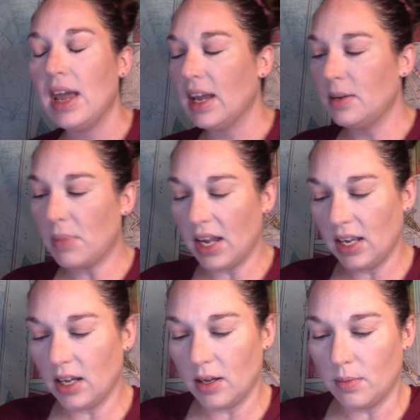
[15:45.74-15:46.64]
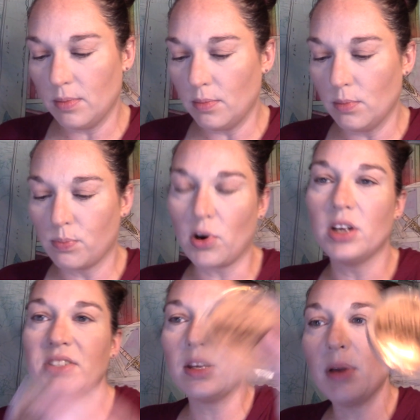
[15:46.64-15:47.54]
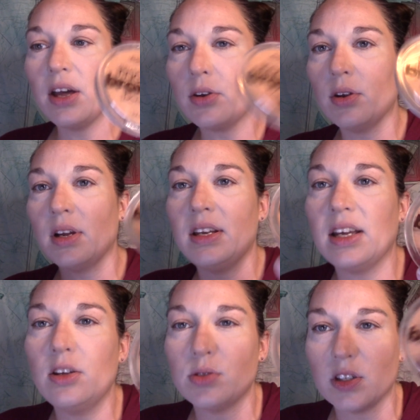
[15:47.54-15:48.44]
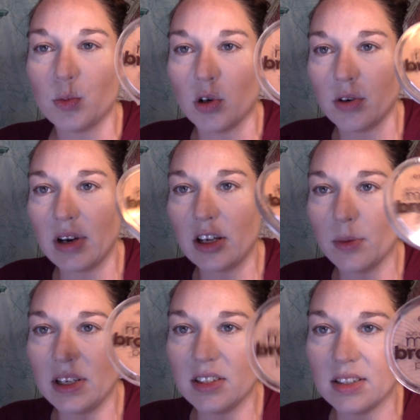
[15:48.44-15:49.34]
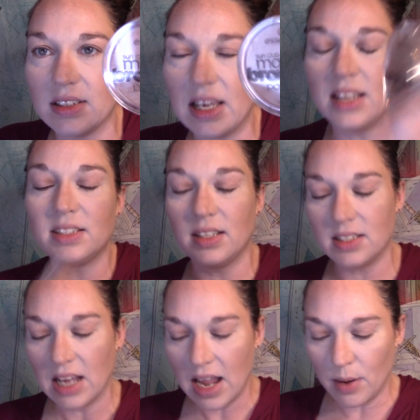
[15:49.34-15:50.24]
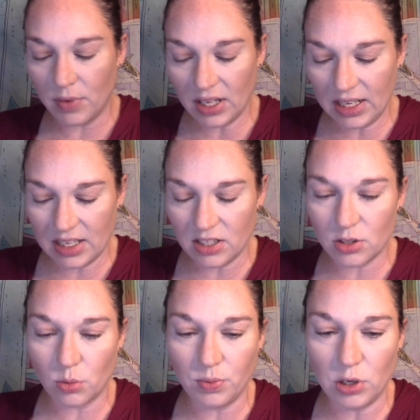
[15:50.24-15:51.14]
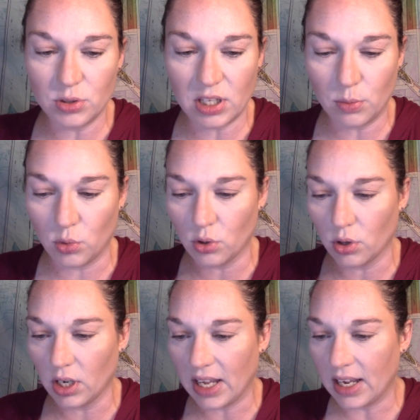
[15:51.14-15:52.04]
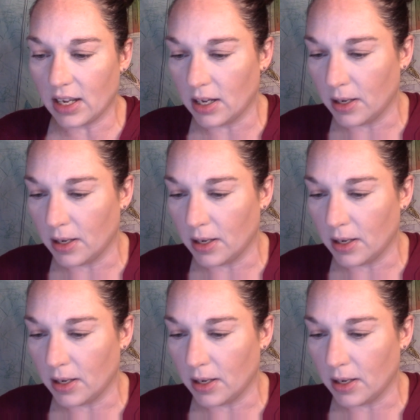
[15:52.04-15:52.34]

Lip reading: and my bronzing powder, and I use this more on a regular basis, Essence. I'm really into using more like